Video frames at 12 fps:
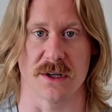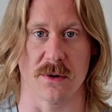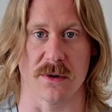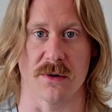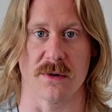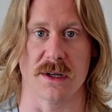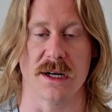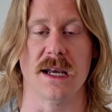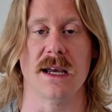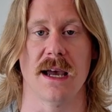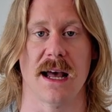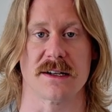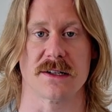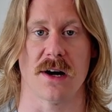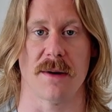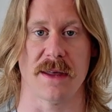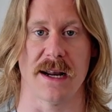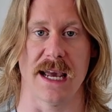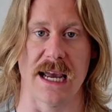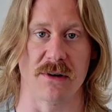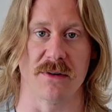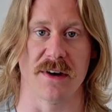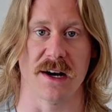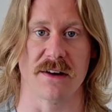going through the knee and stop that
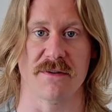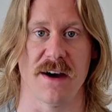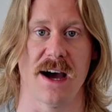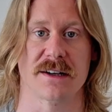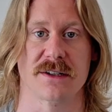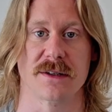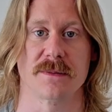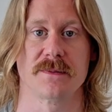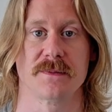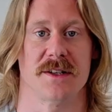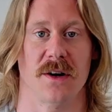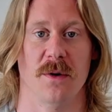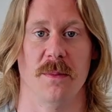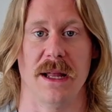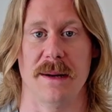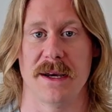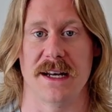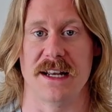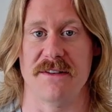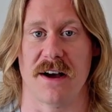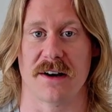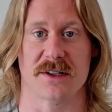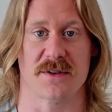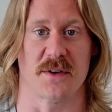aggravating factor. So blaming knee
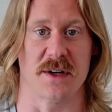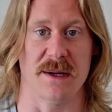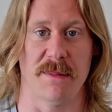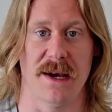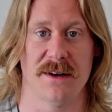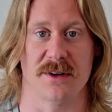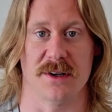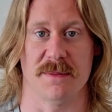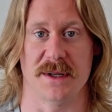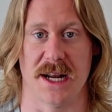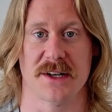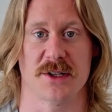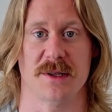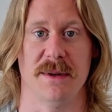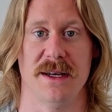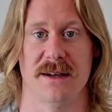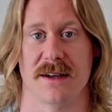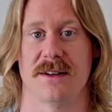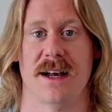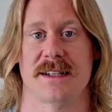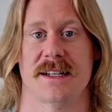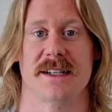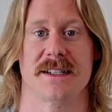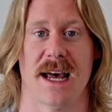valgus for knee pain could potentially be a
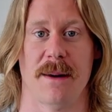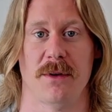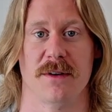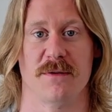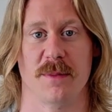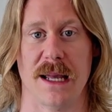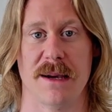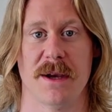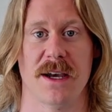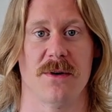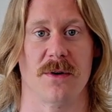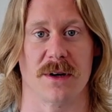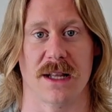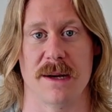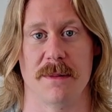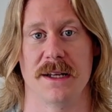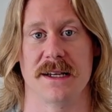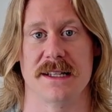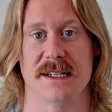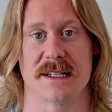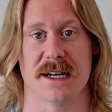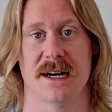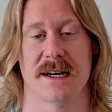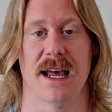classic example of blaming or labeling the
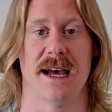sign